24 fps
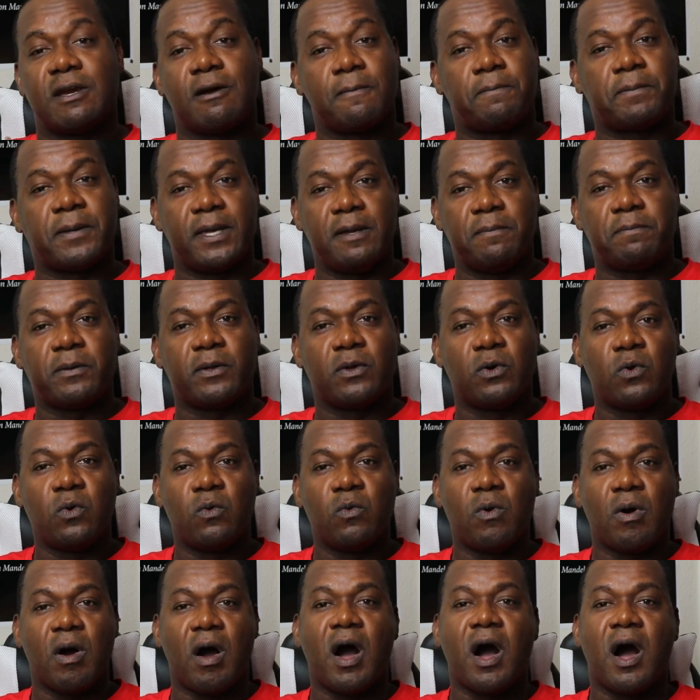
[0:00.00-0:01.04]
there are people
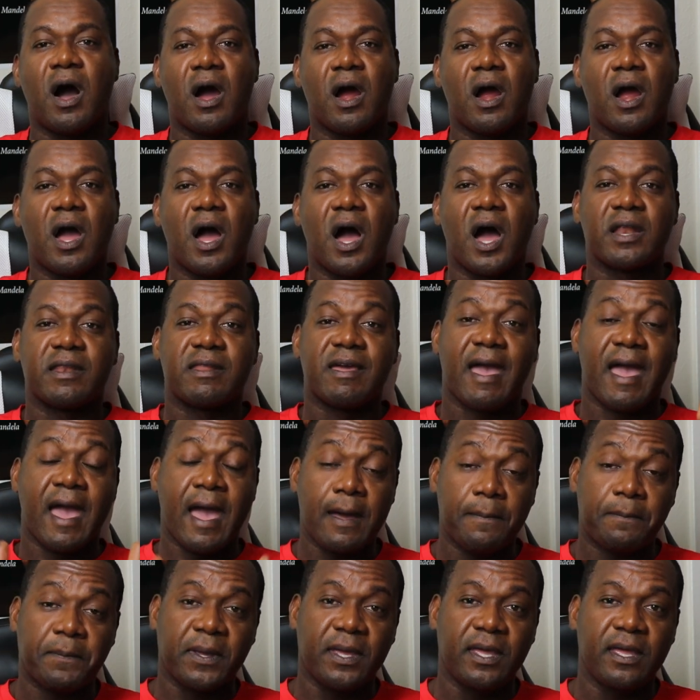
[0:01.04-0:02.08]
who are
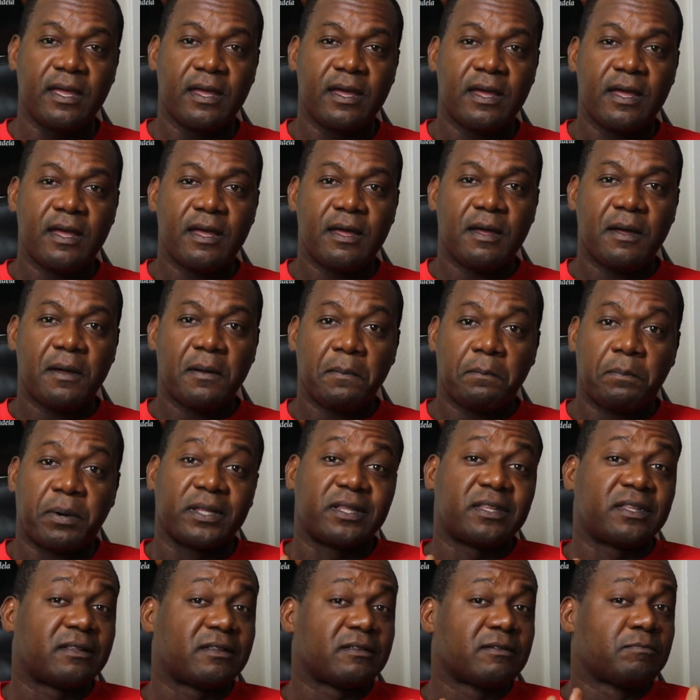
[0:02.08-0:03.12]
unhappy,
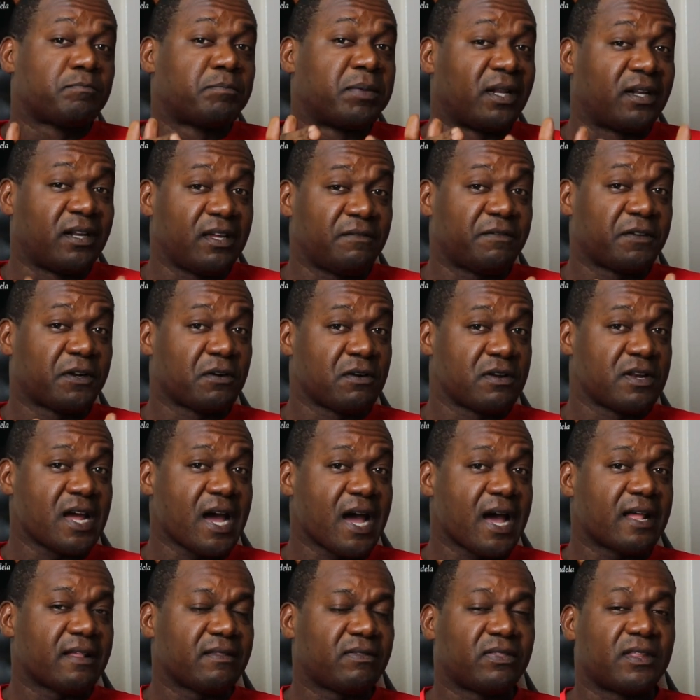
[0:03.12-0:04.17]
but believe it or
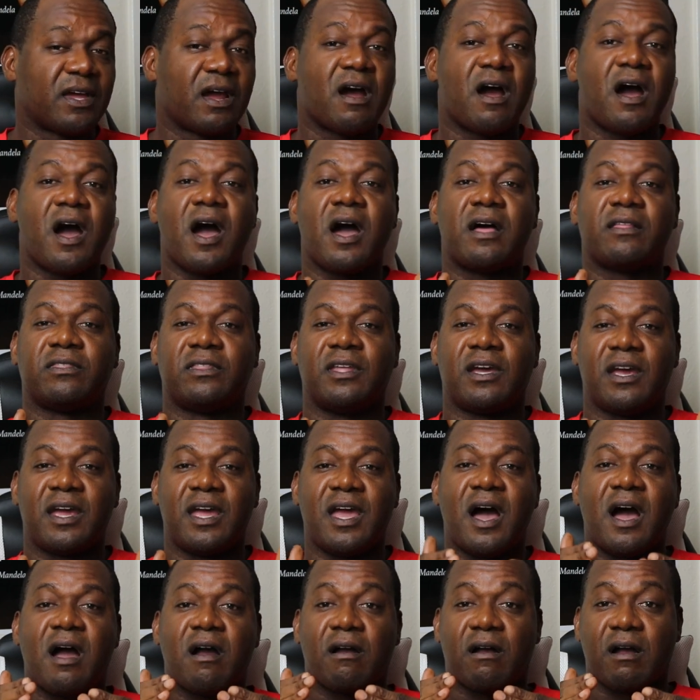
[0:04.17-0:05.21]
not,
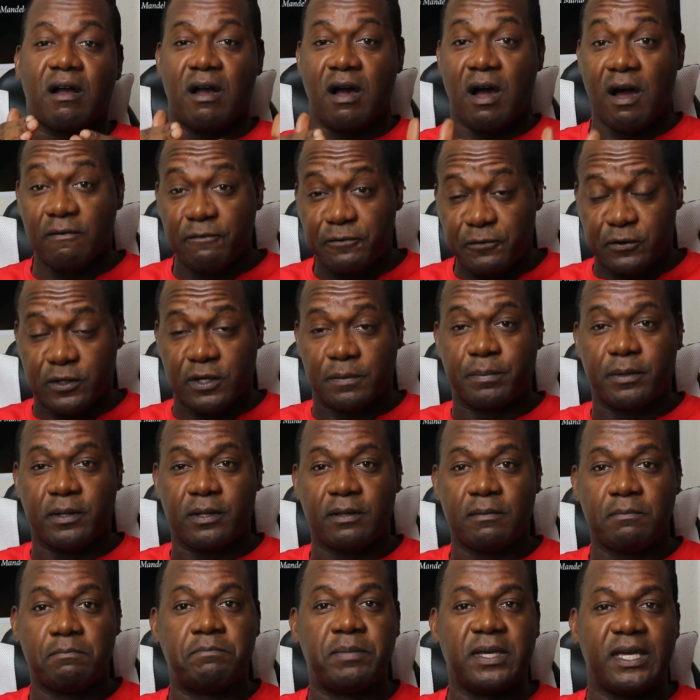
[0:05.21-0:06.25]
they are
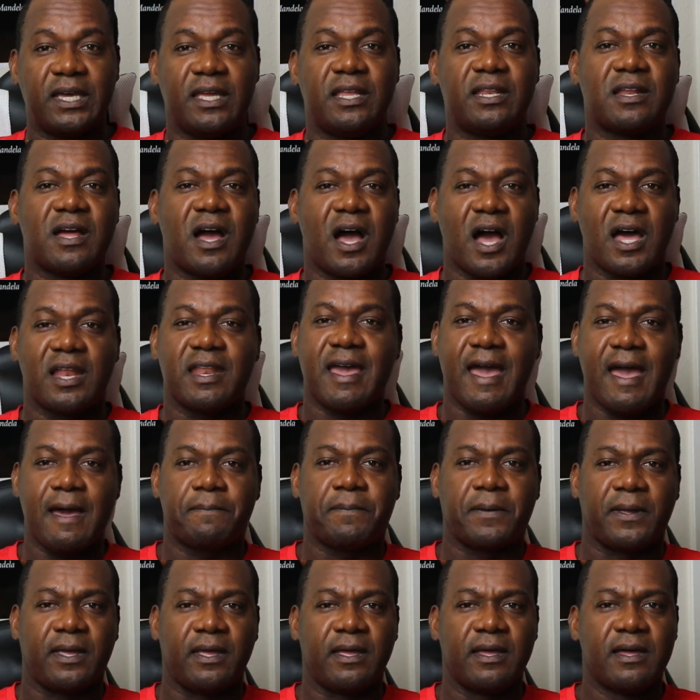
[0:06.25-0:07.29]
comfortable being
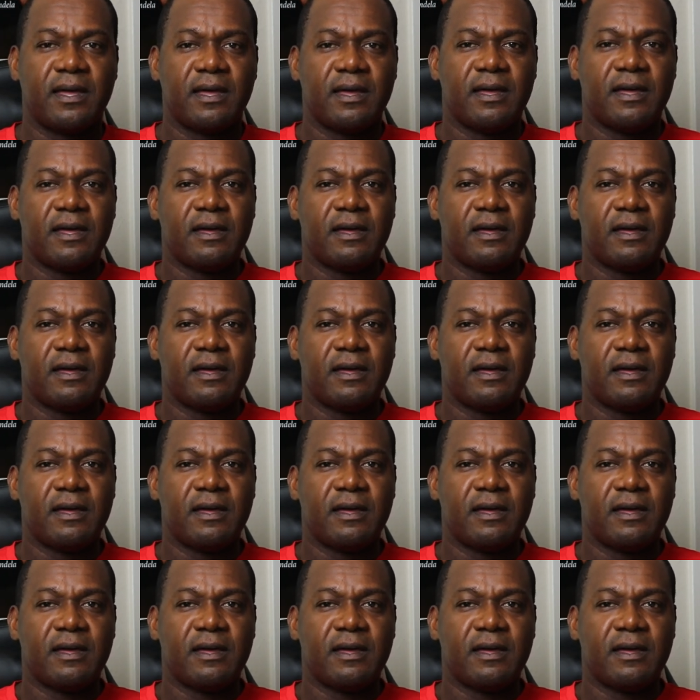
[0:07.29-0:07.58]
unhappy.